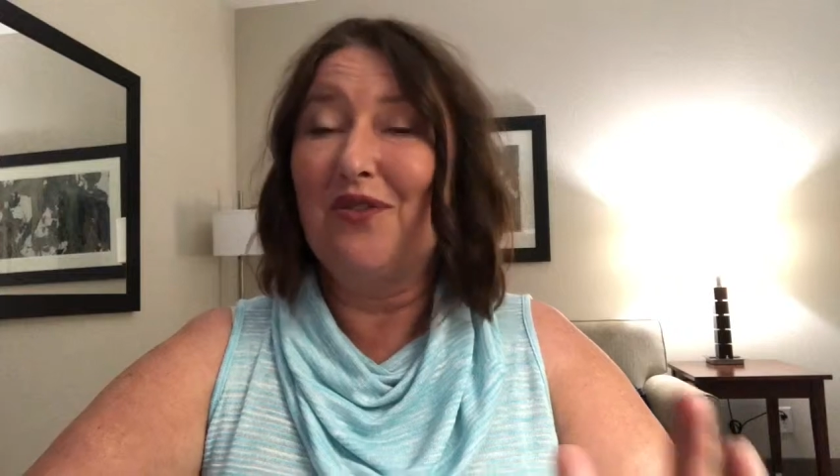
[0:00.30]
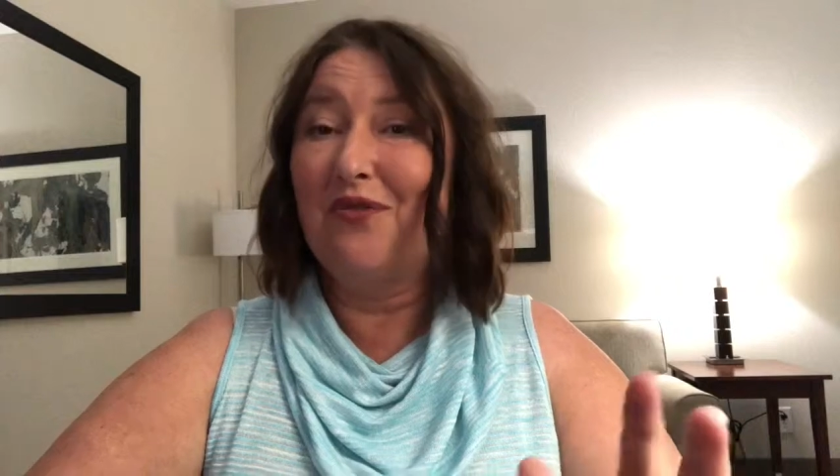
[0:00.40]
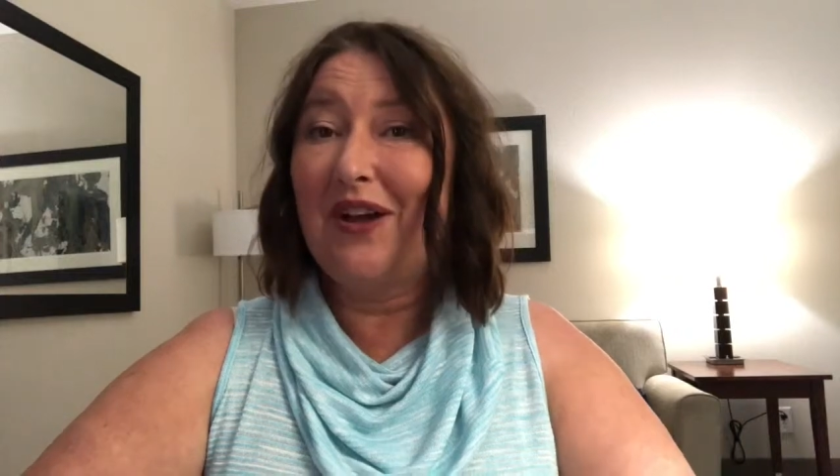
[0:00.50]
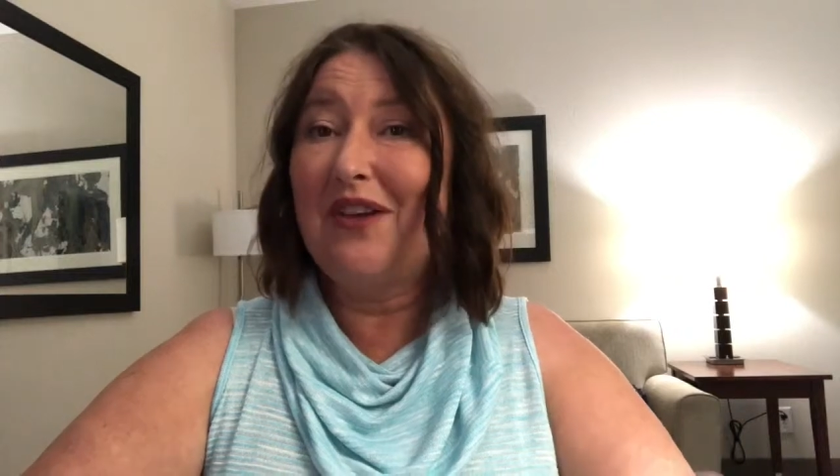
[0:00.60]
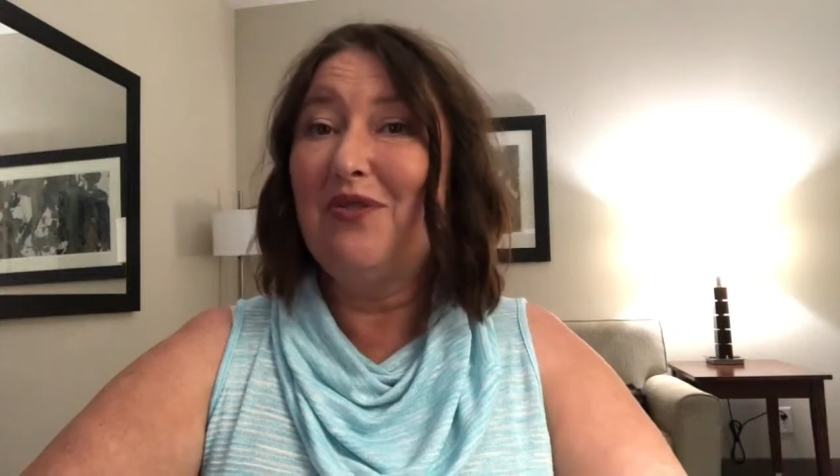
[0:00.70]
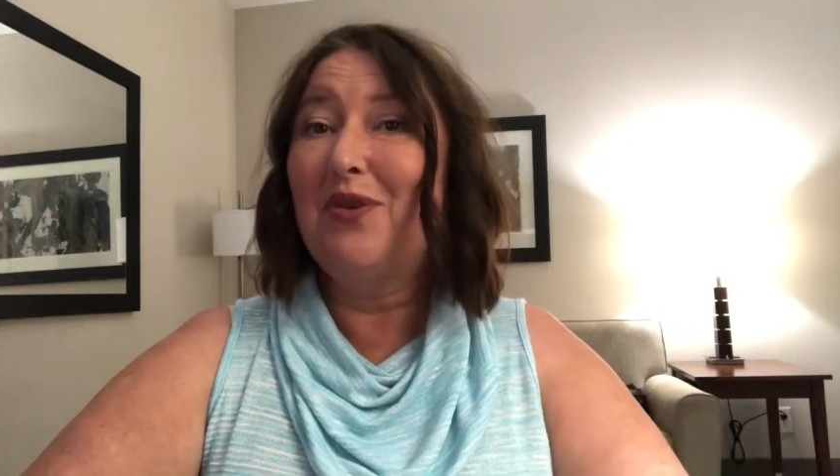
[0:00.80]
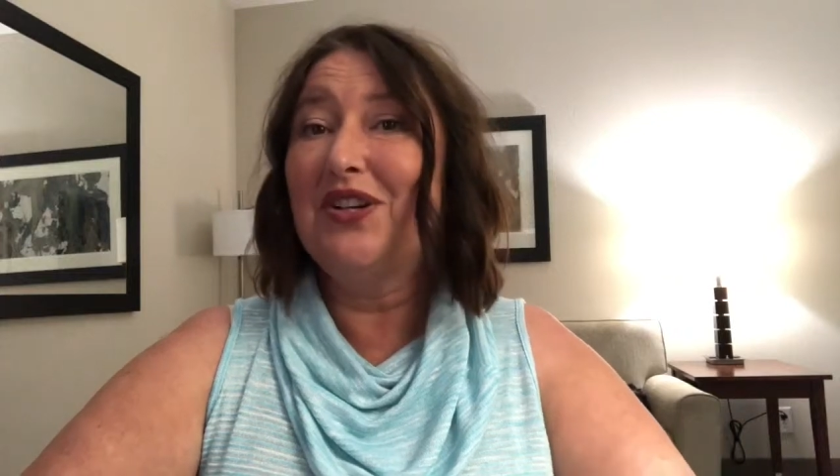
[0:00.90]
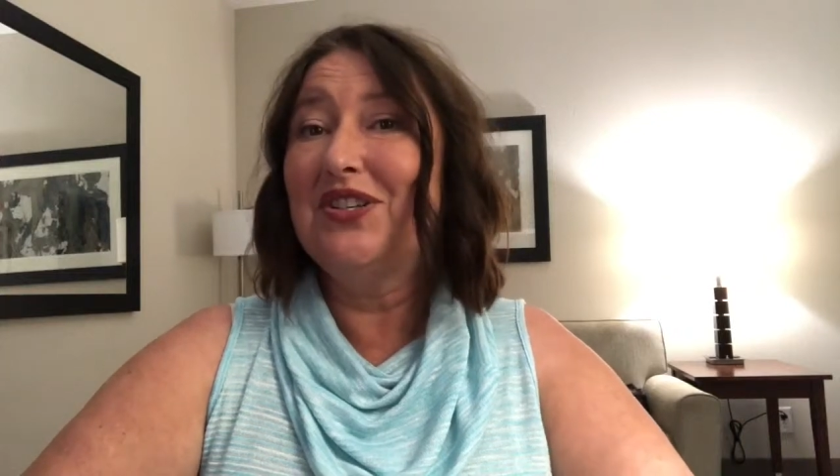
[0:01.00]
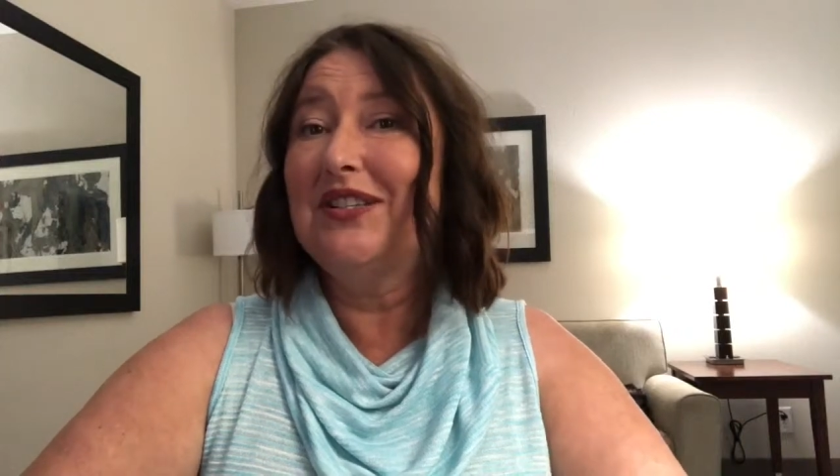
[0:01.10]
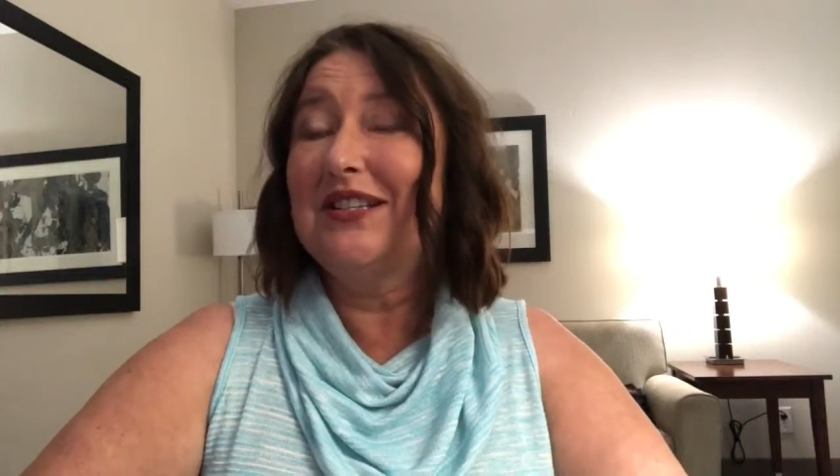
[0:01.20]
There are 5
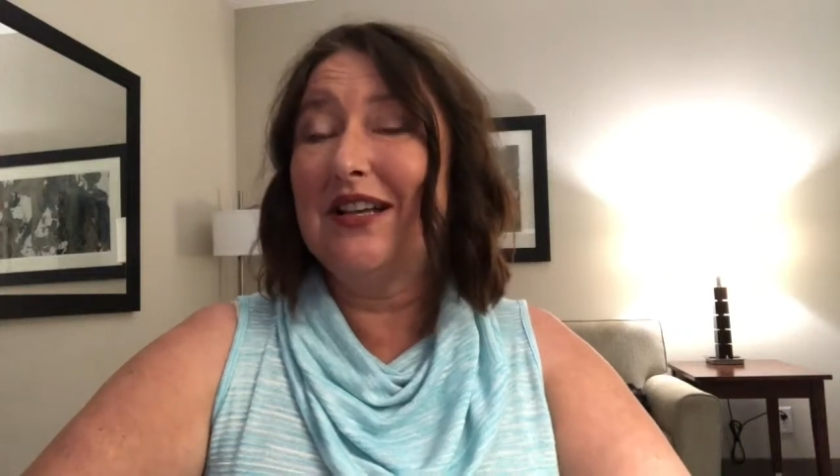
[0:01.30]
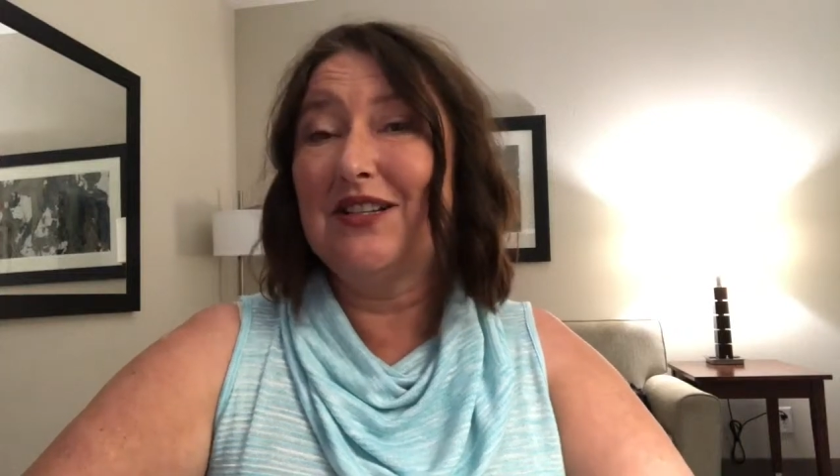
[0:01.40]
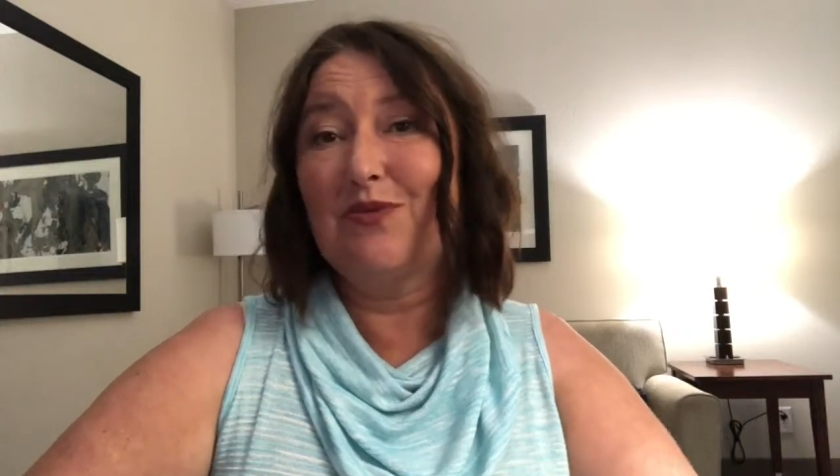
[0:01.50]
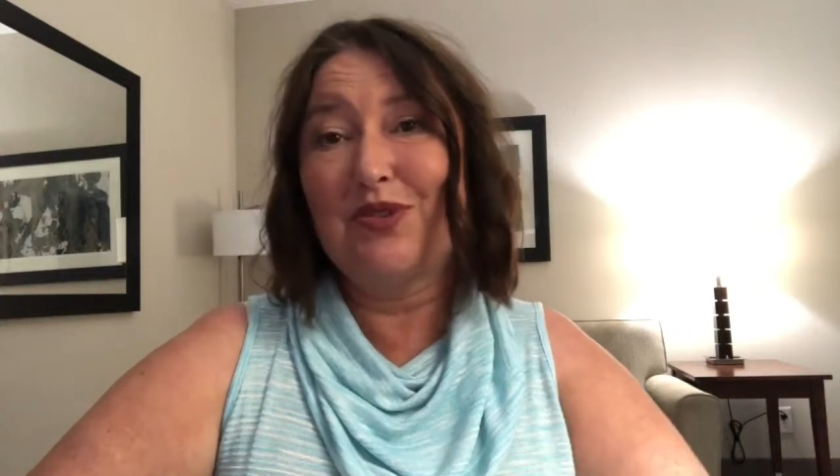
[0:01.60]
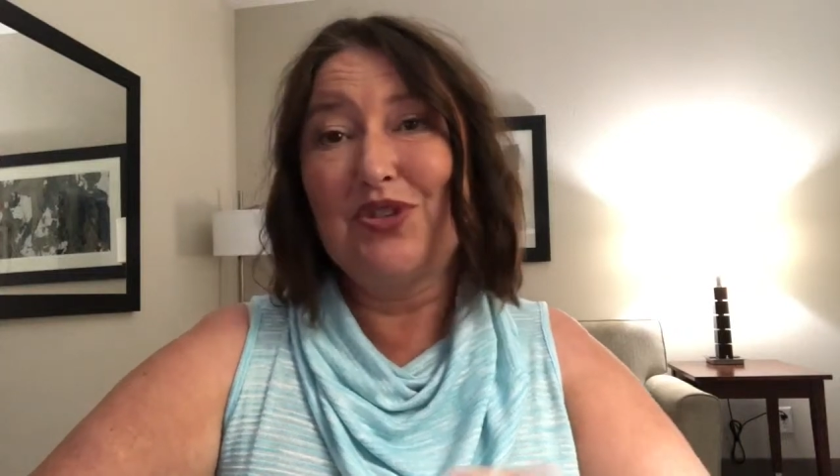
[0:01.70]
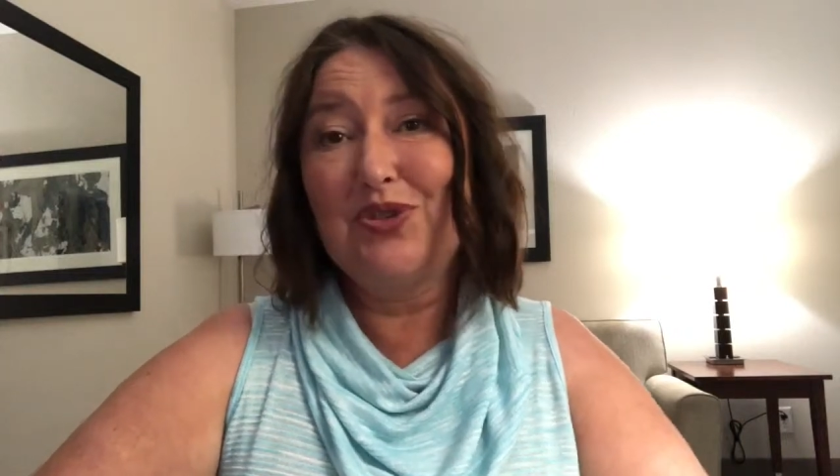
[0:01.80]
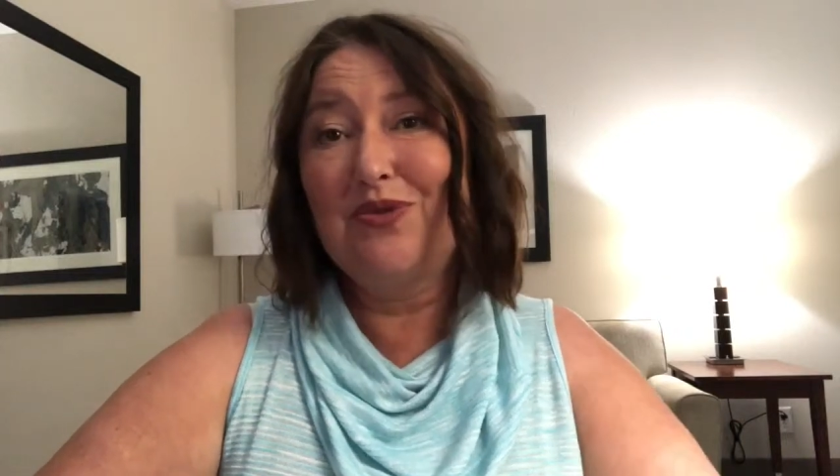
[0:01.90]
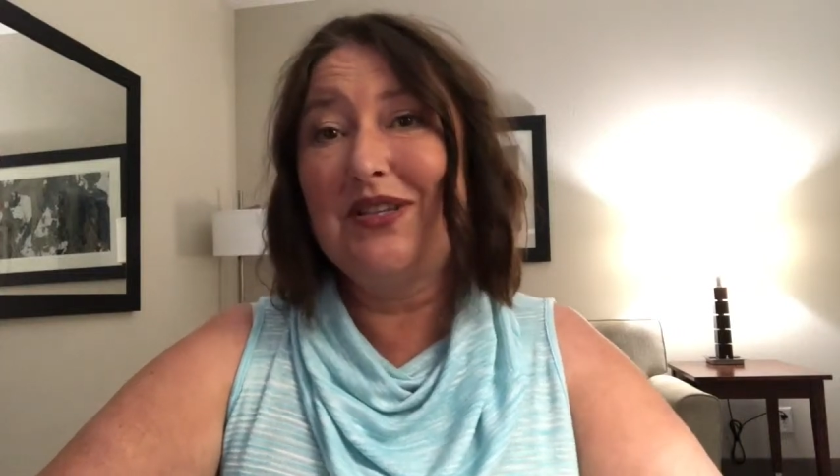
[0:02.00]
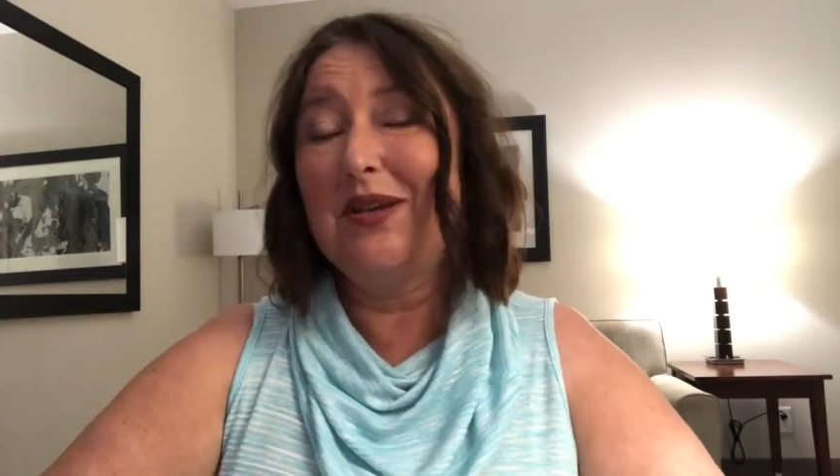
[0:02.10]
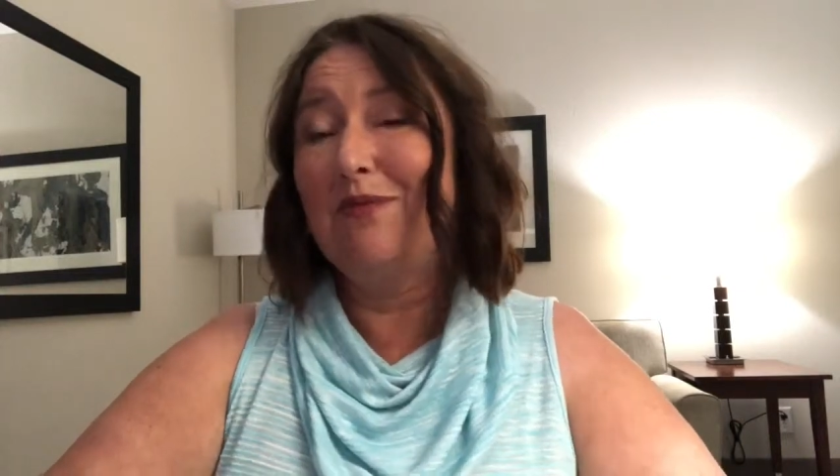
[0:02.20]
questions to ask when
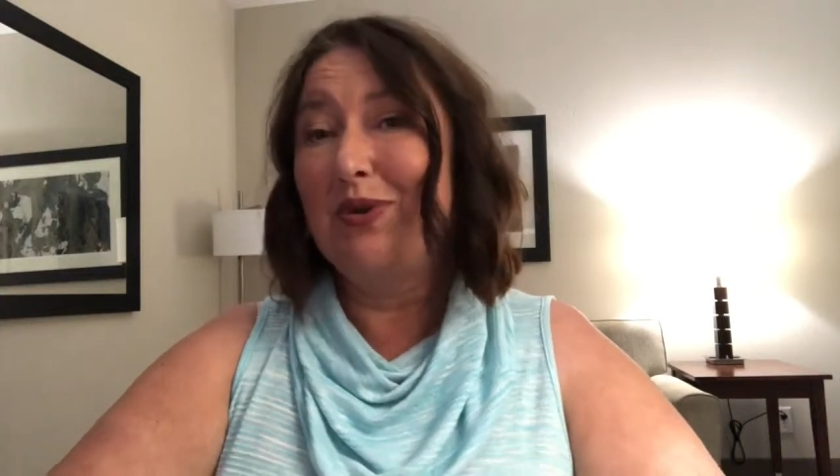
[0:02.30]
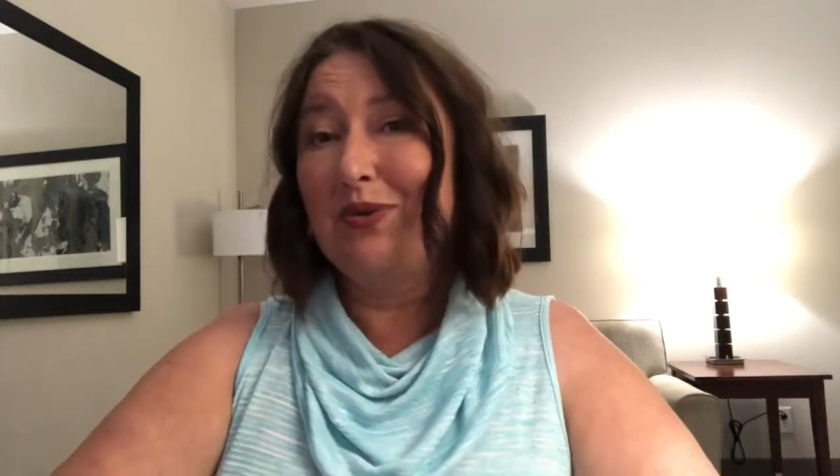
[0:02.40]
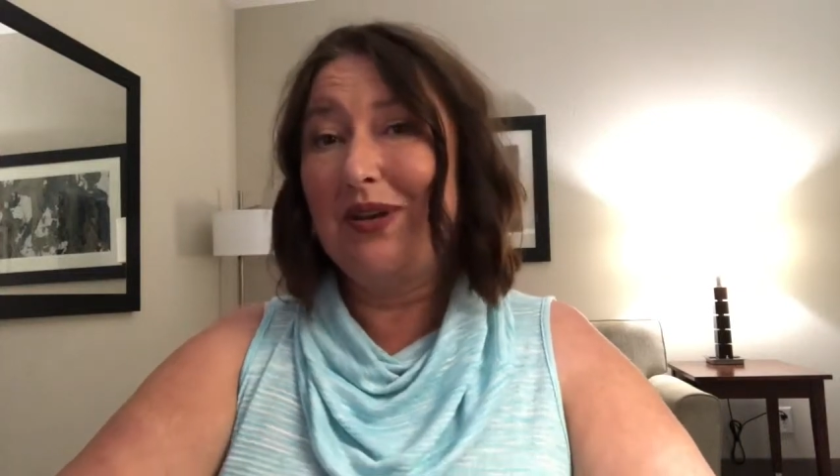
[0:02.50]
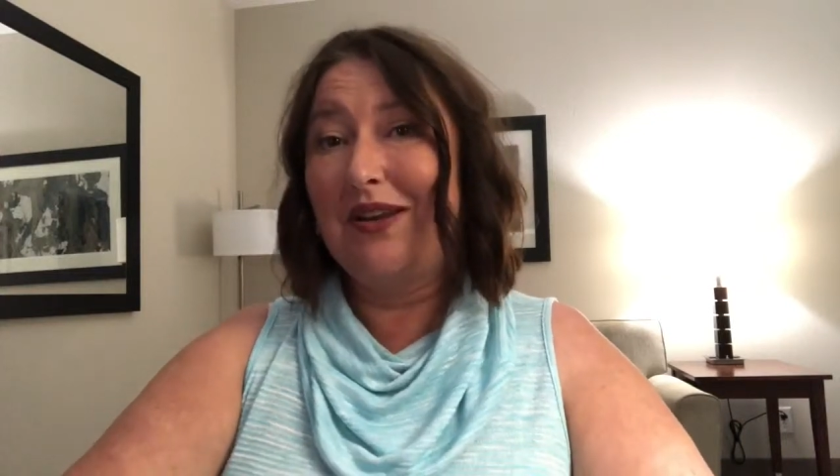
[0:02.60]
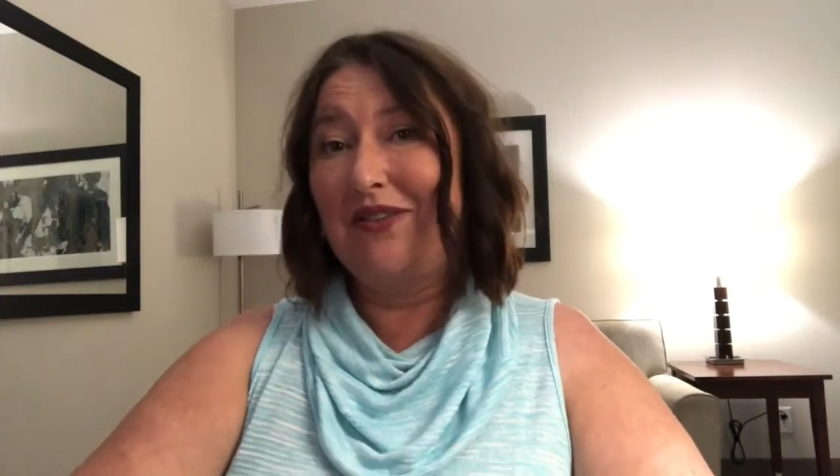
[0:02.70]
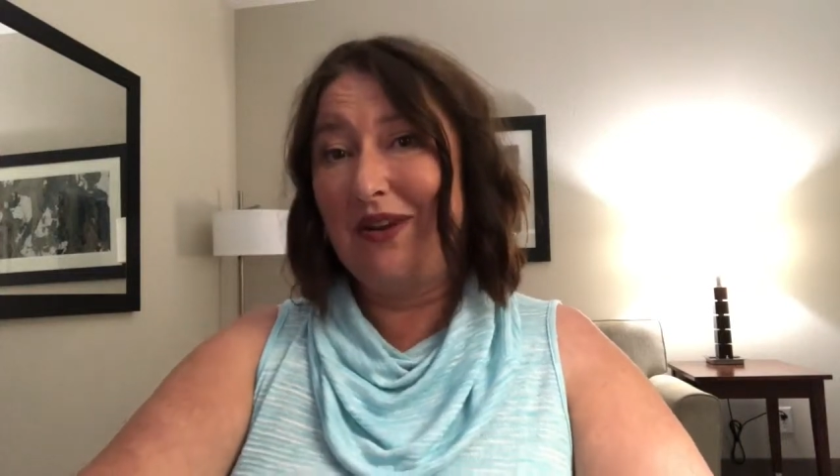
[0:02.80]
choosing a Bowen